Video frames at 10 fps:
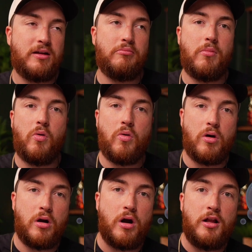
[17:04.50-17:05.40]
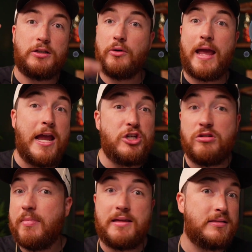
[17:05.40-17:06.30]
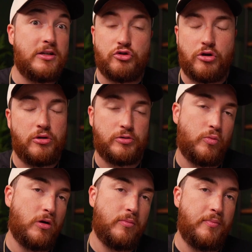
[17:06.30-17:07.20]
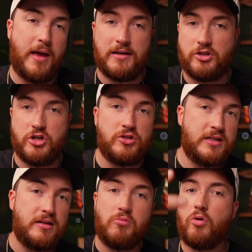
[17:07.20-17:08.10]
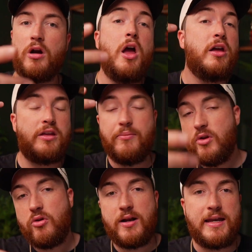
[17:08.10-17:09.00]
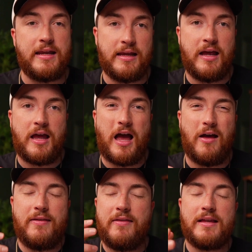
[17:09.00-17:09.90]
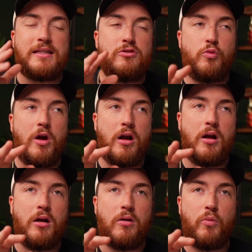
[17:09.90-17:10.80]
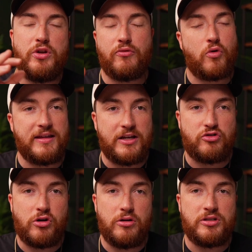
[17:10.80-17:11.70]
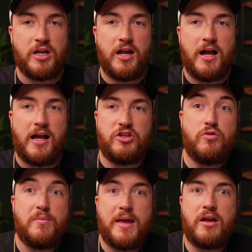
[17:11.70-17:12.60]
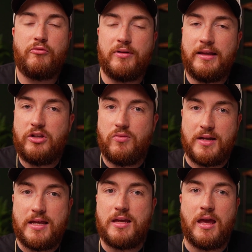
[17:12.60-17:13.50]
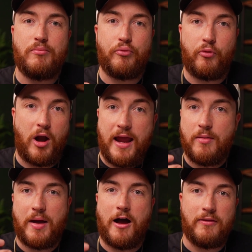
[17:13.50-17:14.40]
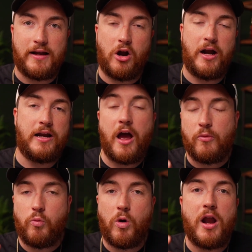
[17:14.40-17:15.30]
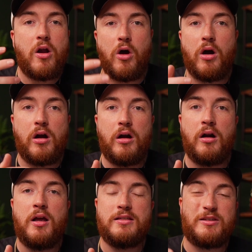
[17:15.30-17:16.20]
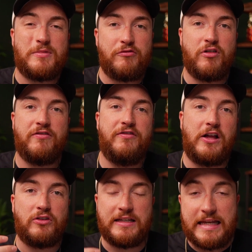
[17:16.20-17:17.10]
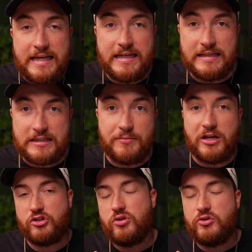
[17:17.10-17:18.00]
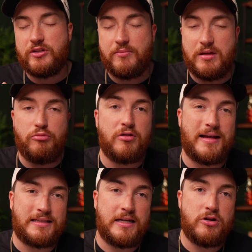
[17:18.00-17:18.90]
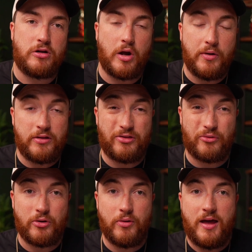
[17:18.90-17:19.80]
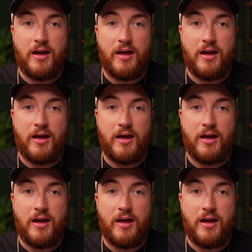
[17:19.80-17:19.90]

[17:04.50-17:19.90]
more location-based intros work best? Are you seeing more community? And this is where, when you're recording intros, you can make it really unique and pray about, like, all right, God, what are some different felt needs, some issues that people in my city are going through